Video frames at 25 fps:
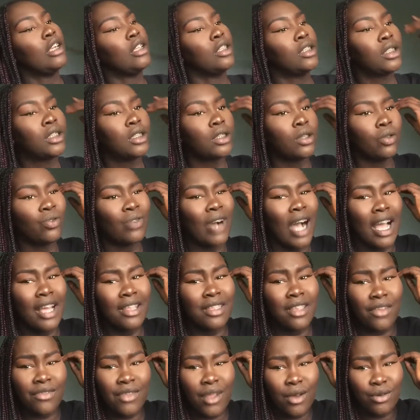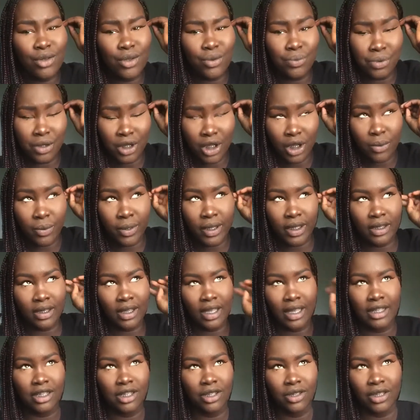So I thought that was really weird.
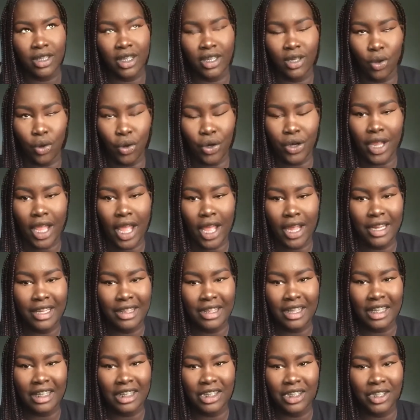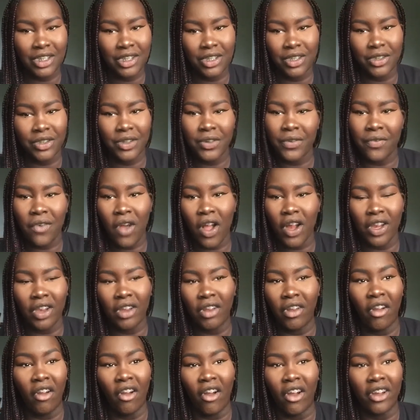Like, she's like, oh yeah, he thinks you're
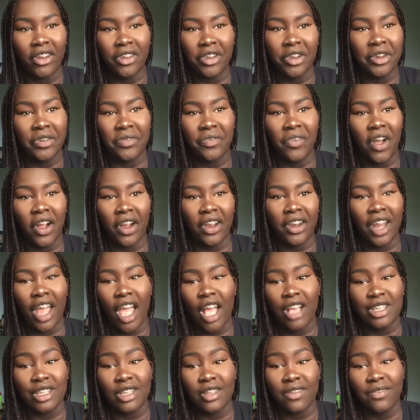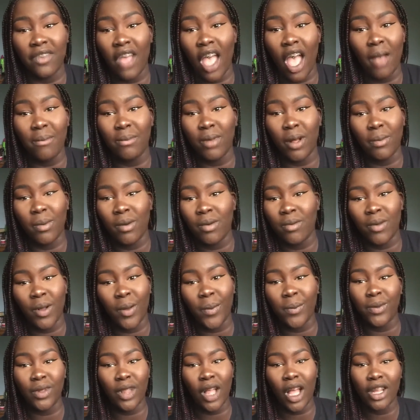fucking hot and your fucking ass is fat, blah blah
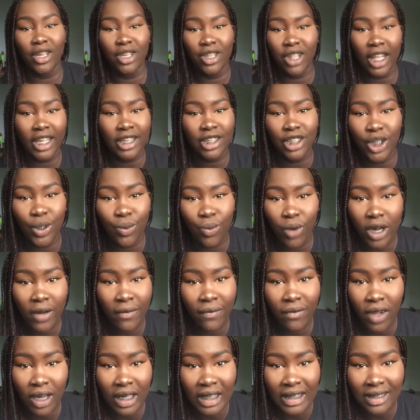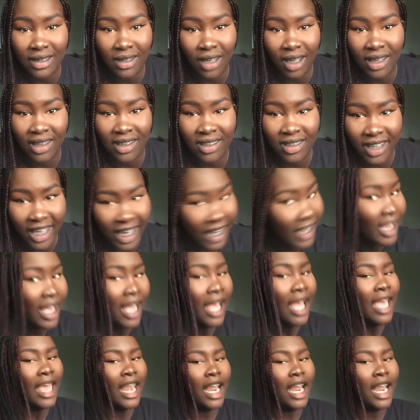blah blah. Like, do you want to fucking suck his dick?